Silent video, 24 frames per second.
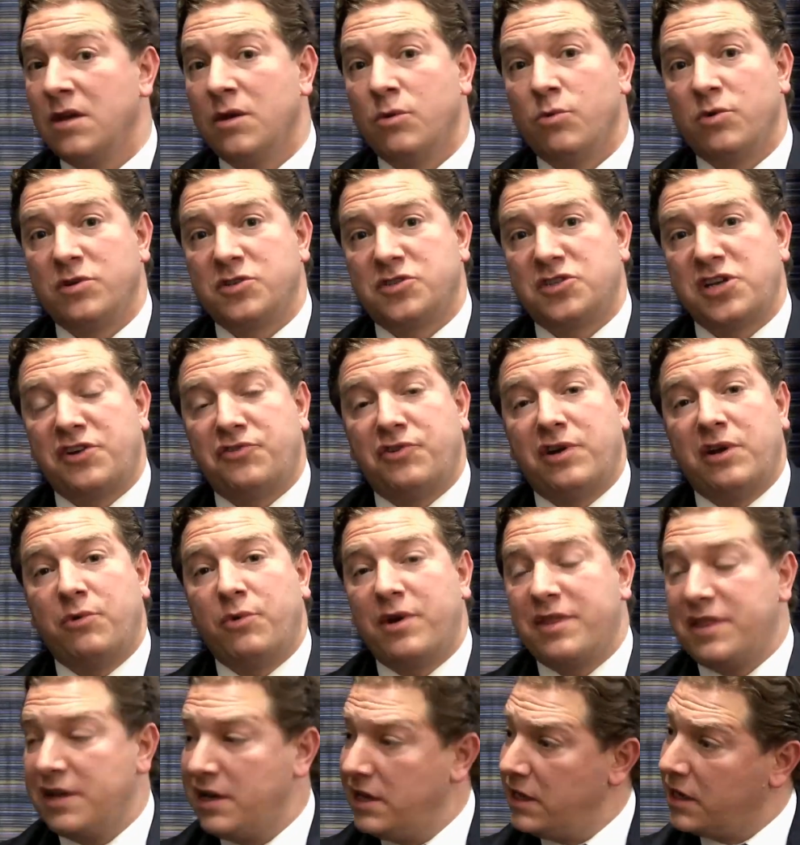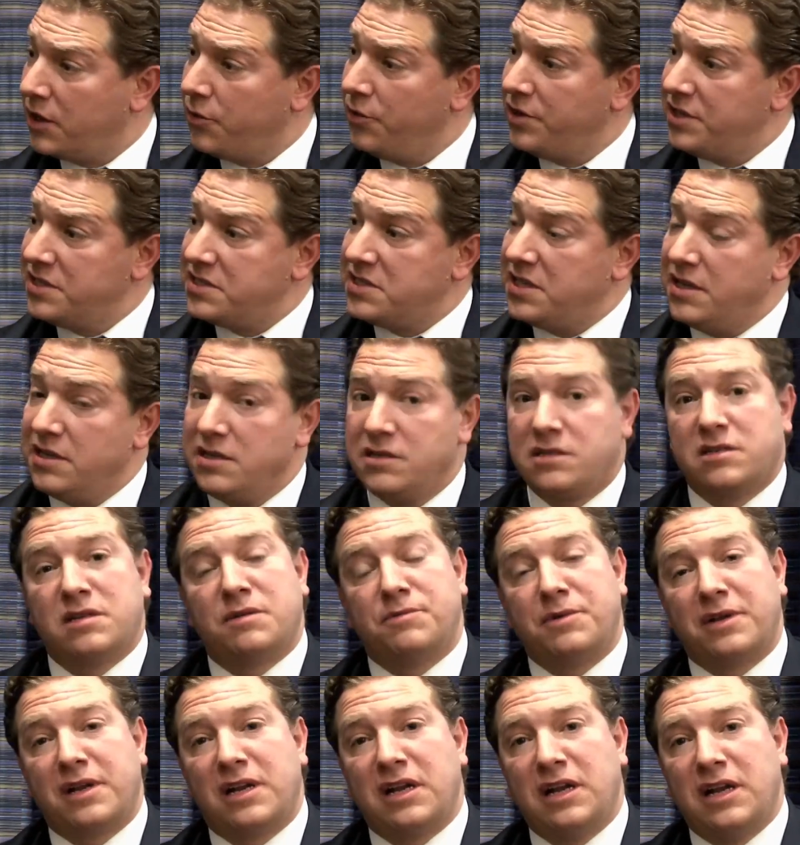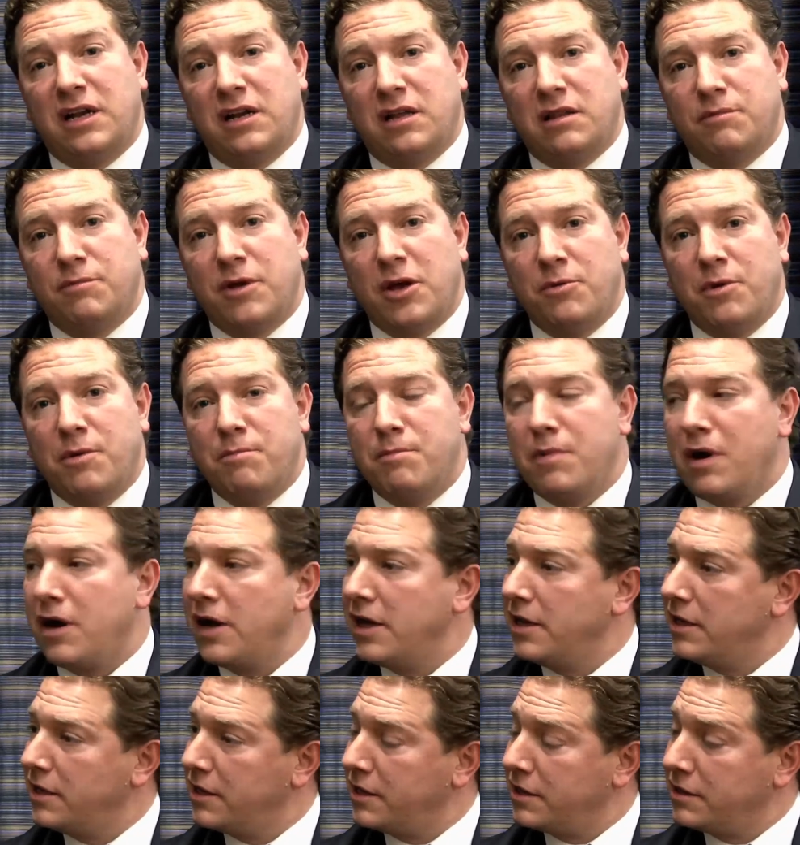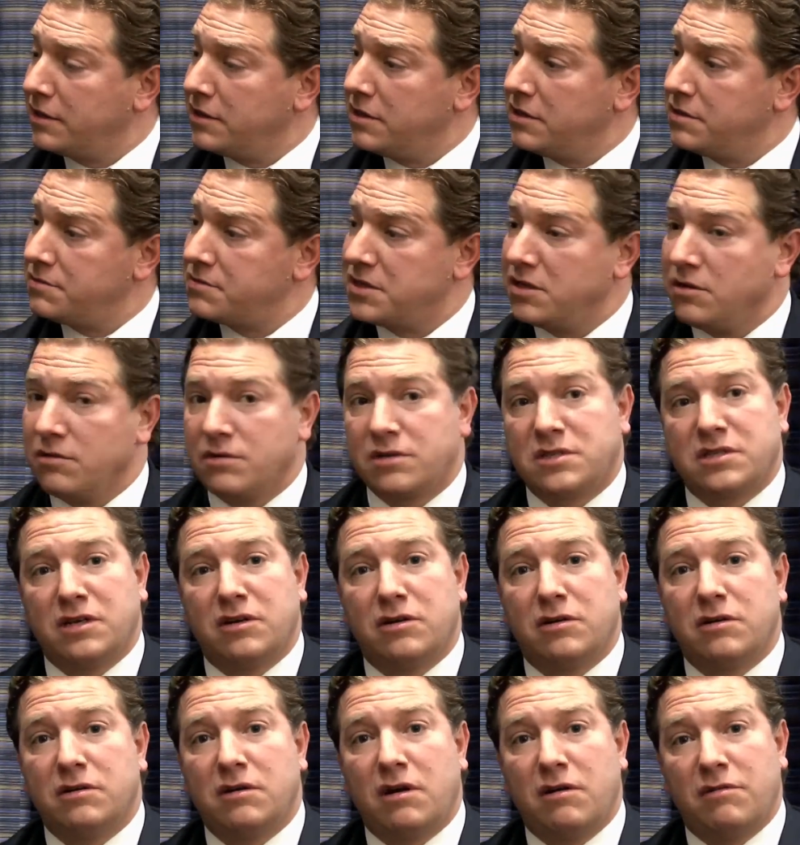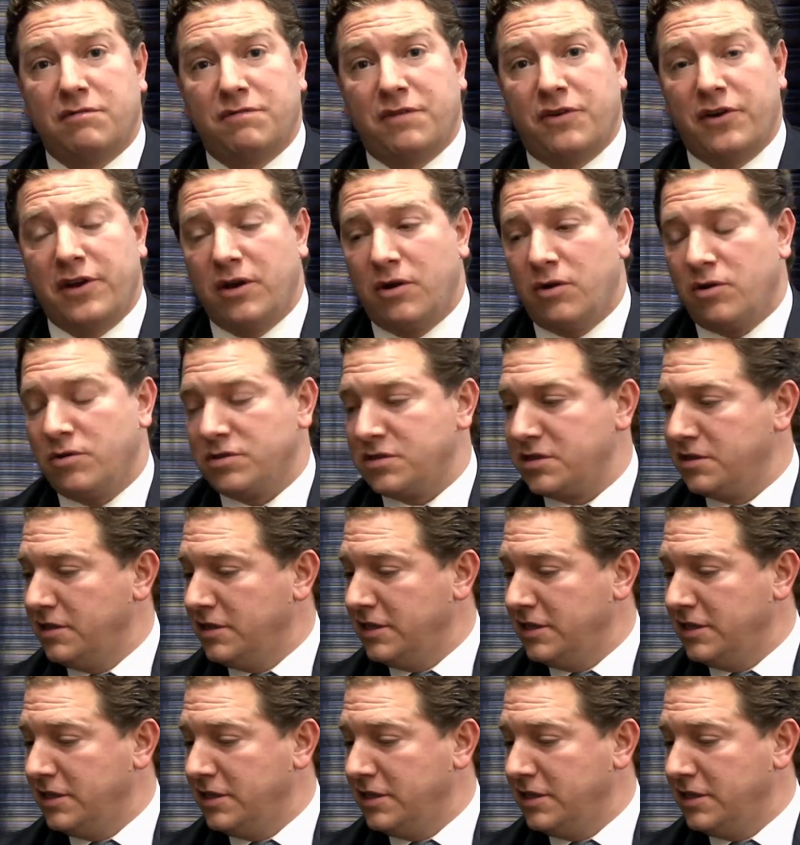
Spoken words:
Well, it's generally where the liquidity is. I mean, clearly at the moment mining stocks are very hot.